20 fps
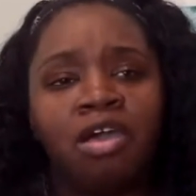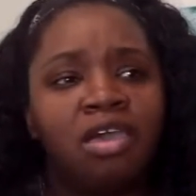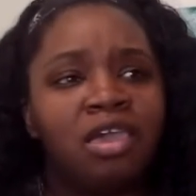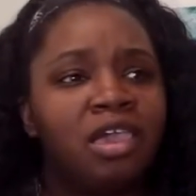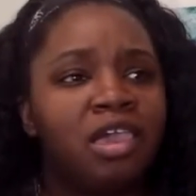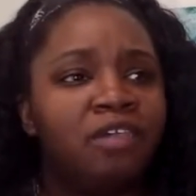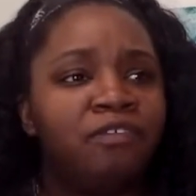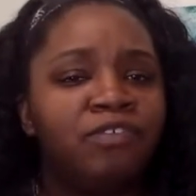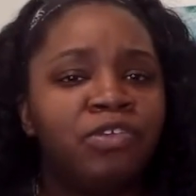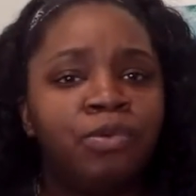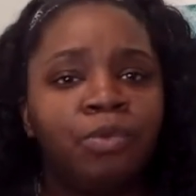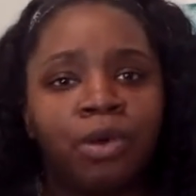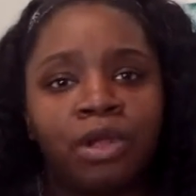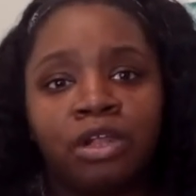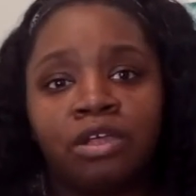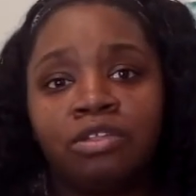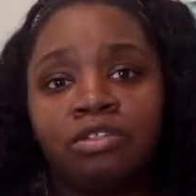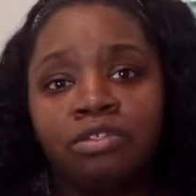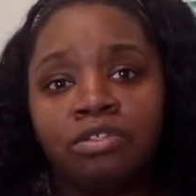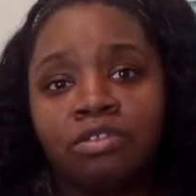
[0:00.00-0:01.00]
if you want
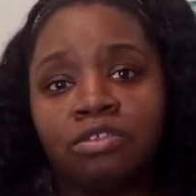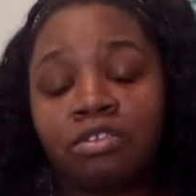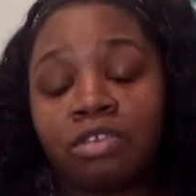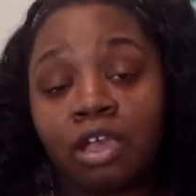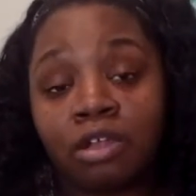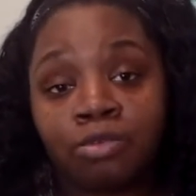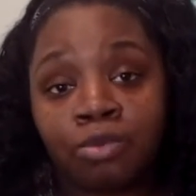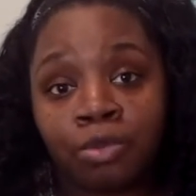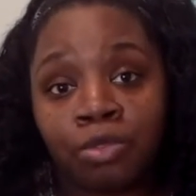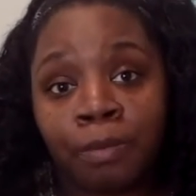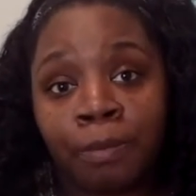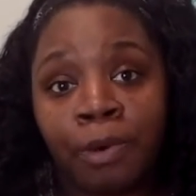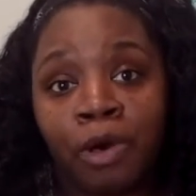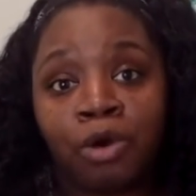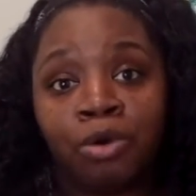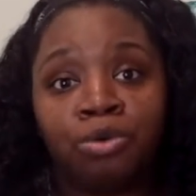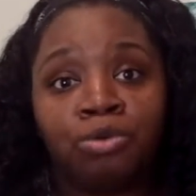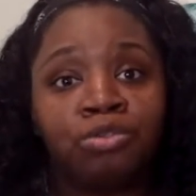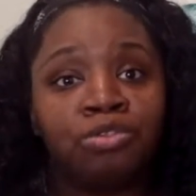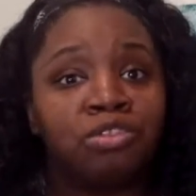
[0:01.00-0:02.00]
to schedule the
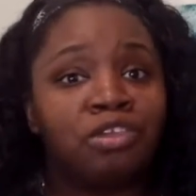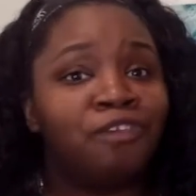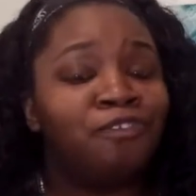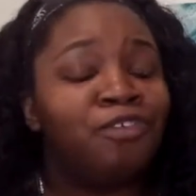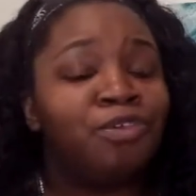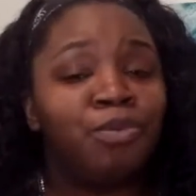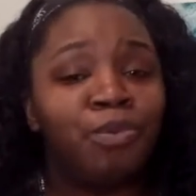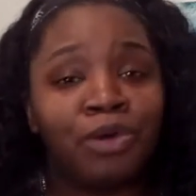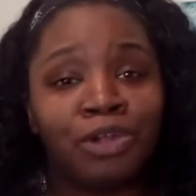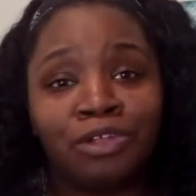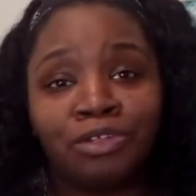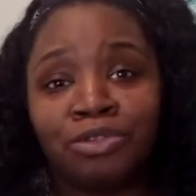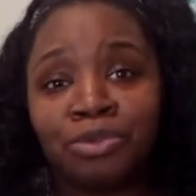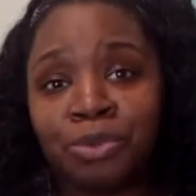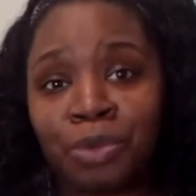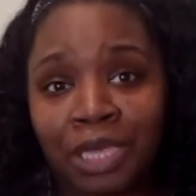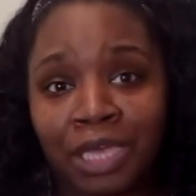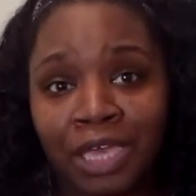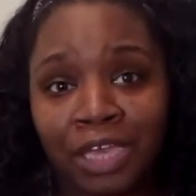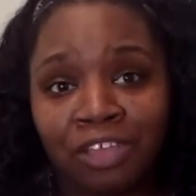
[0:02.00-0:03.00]
posts, if you want to do
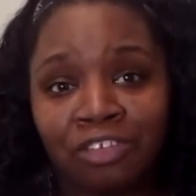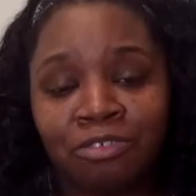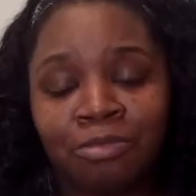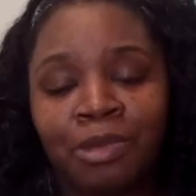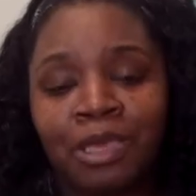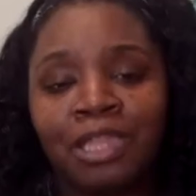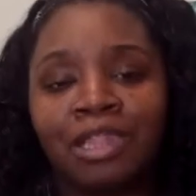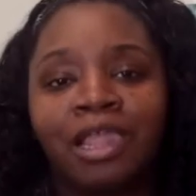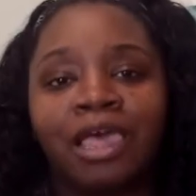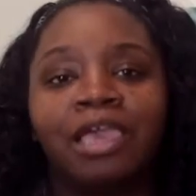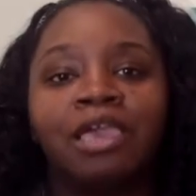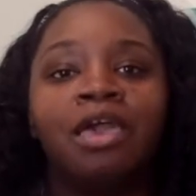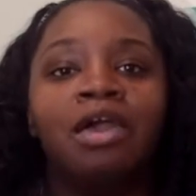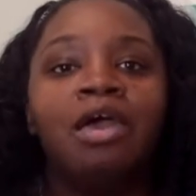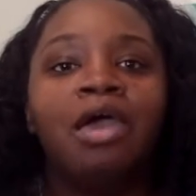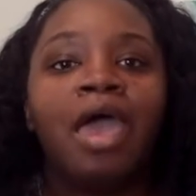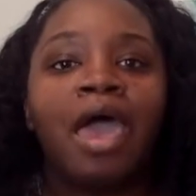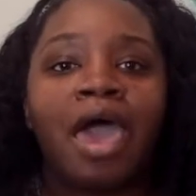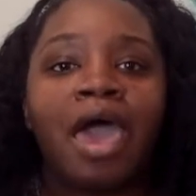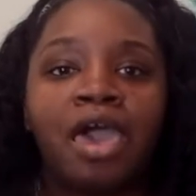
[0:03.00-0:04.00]
engagement, like
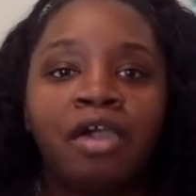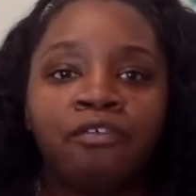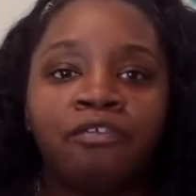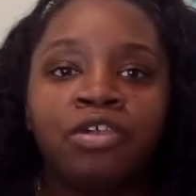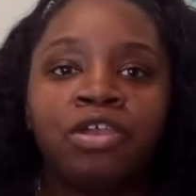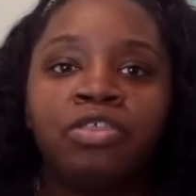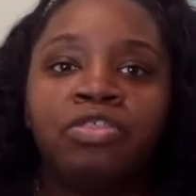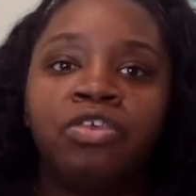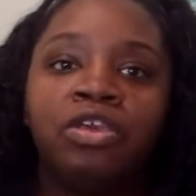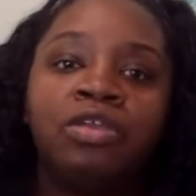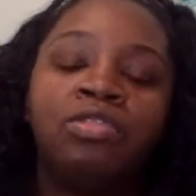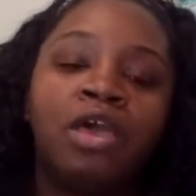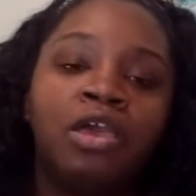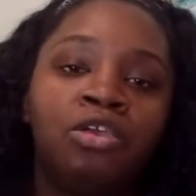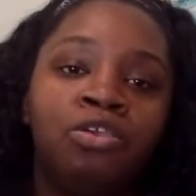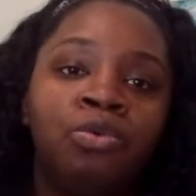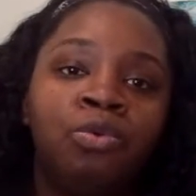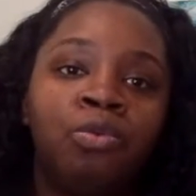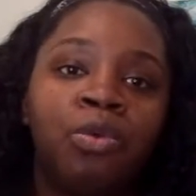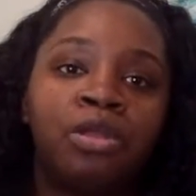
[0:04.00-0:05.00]
everything that
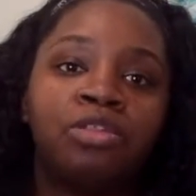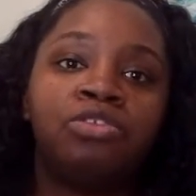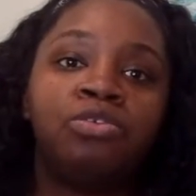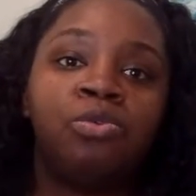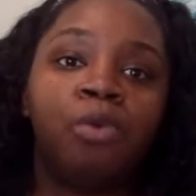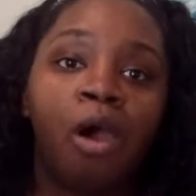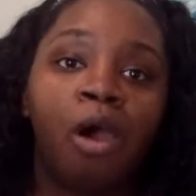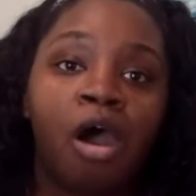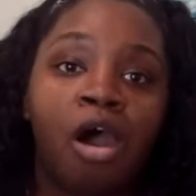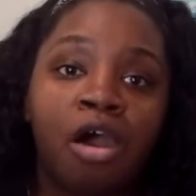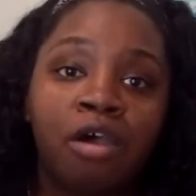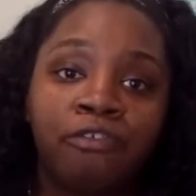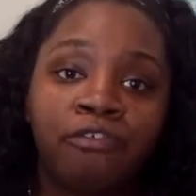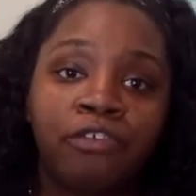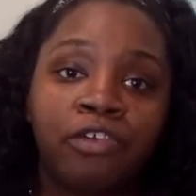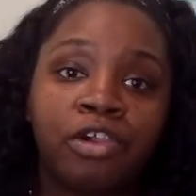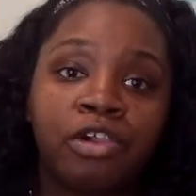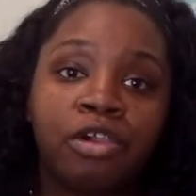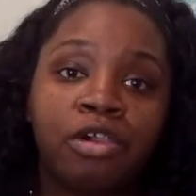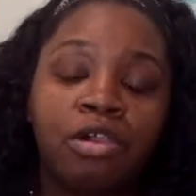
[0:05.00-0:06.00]
you want to
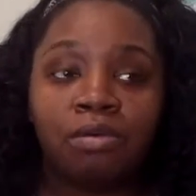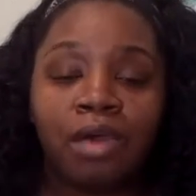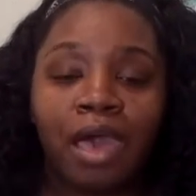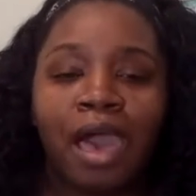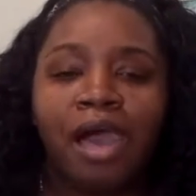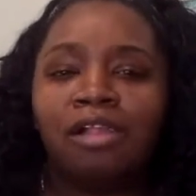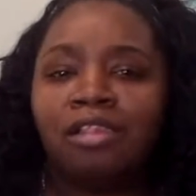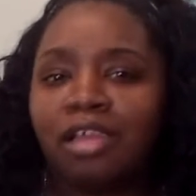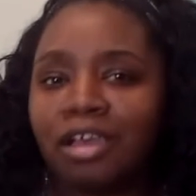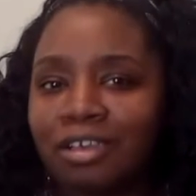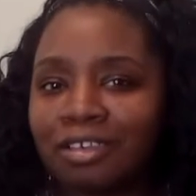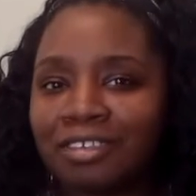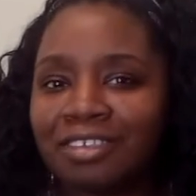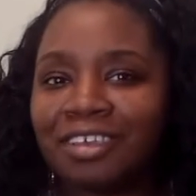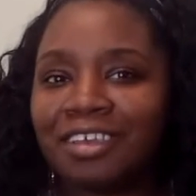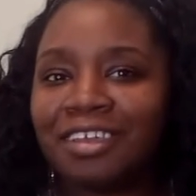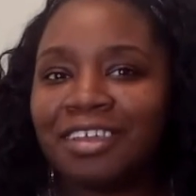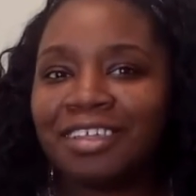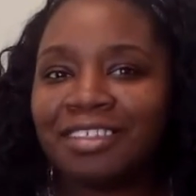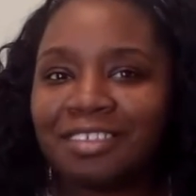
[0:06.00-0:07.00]
offer, how long is it
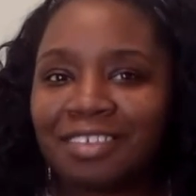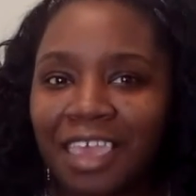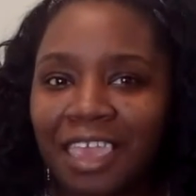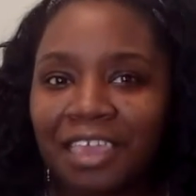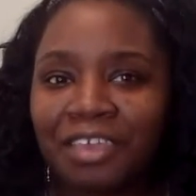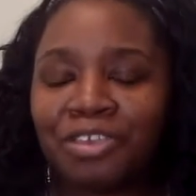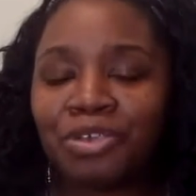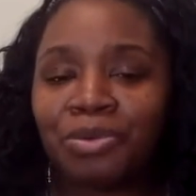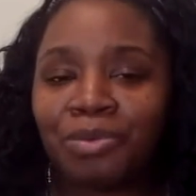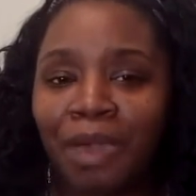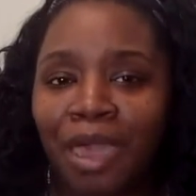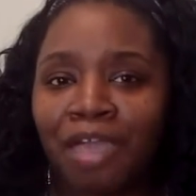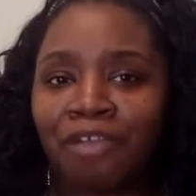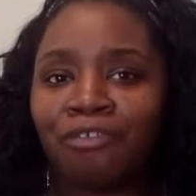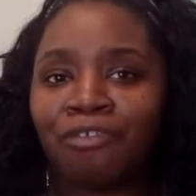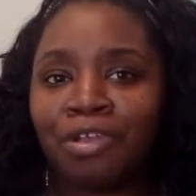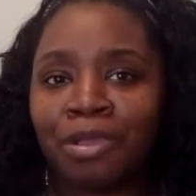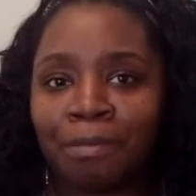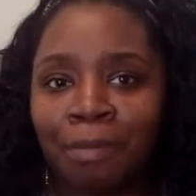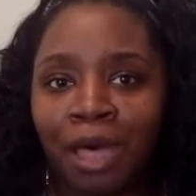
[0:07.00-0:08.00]
going to take you
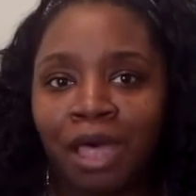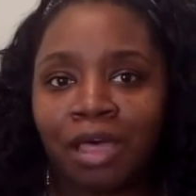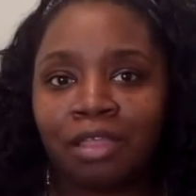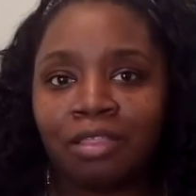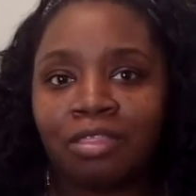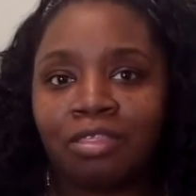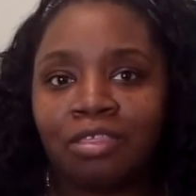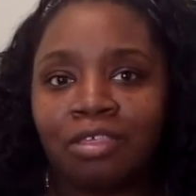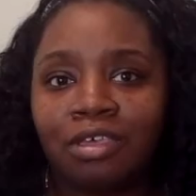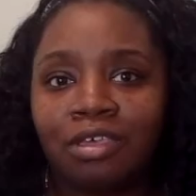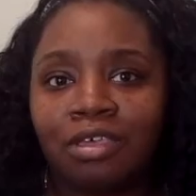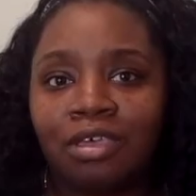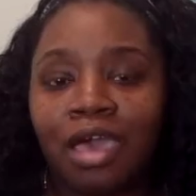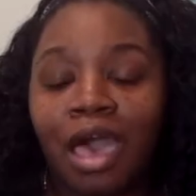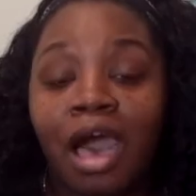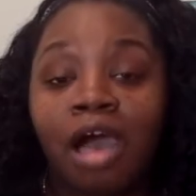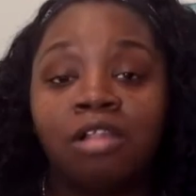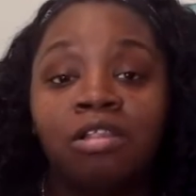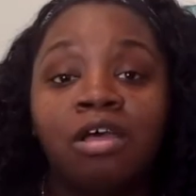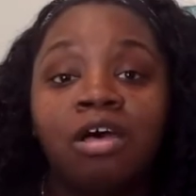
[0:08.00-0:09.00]
every month?
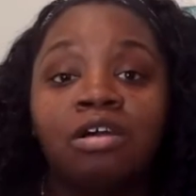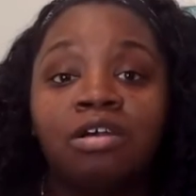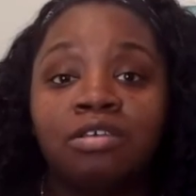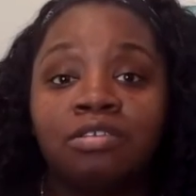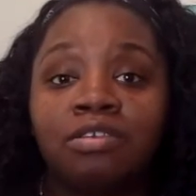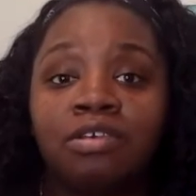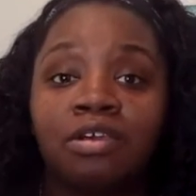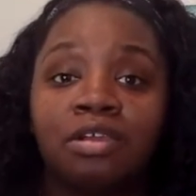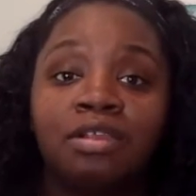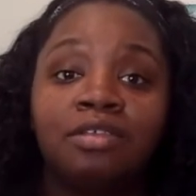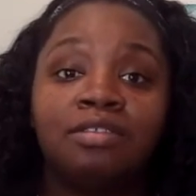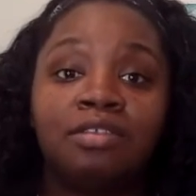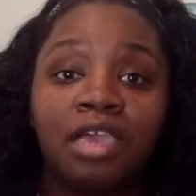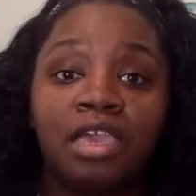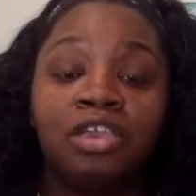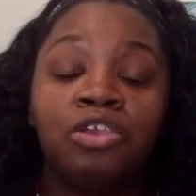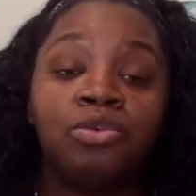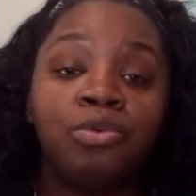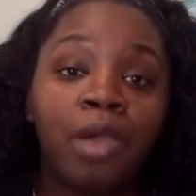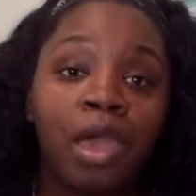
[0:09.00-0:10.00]
How long is it going to
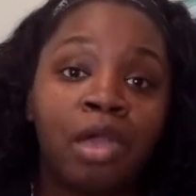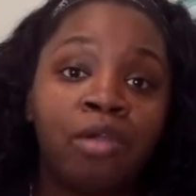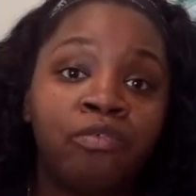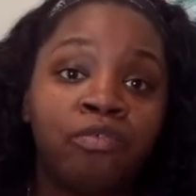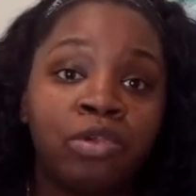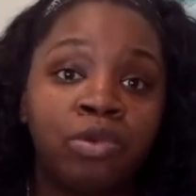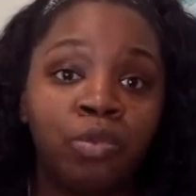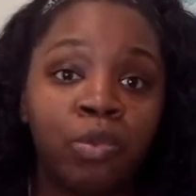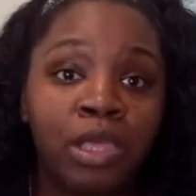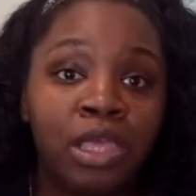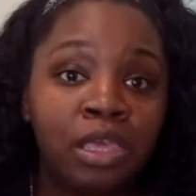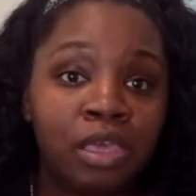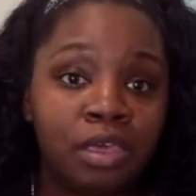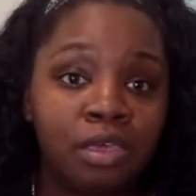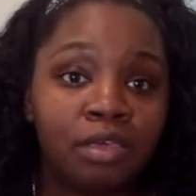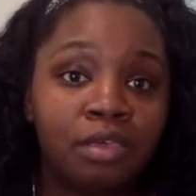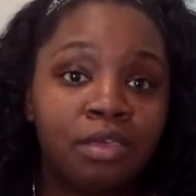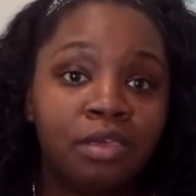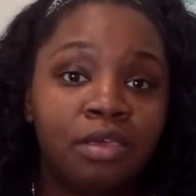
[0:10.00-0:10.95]
take you every week?